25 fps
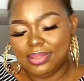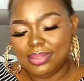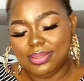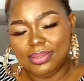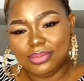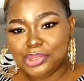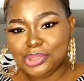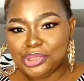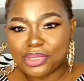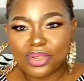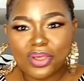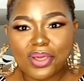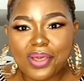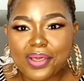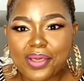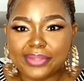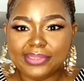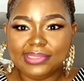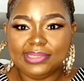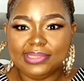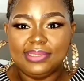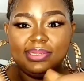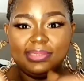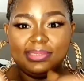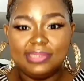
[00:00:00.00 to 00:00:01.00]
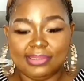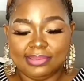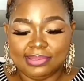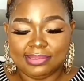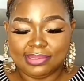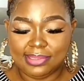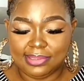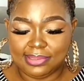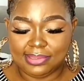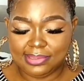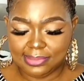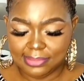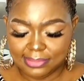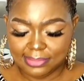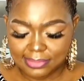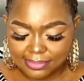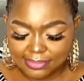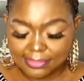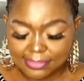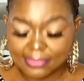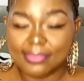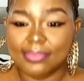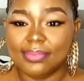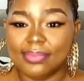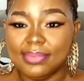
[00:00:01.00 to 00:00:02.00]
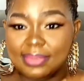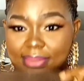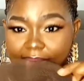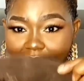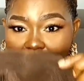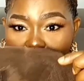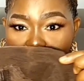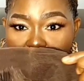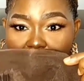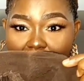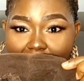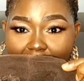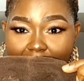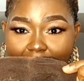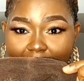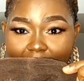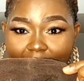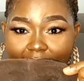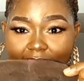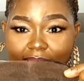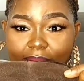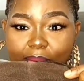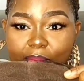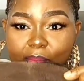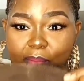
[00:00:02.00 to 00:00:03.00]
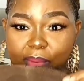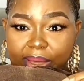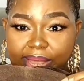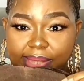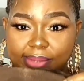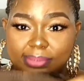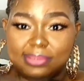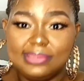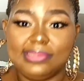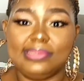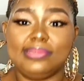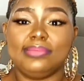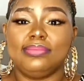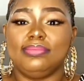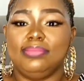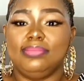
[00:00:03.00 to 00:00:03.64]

Show us. This is it. I will go ahead and wear it.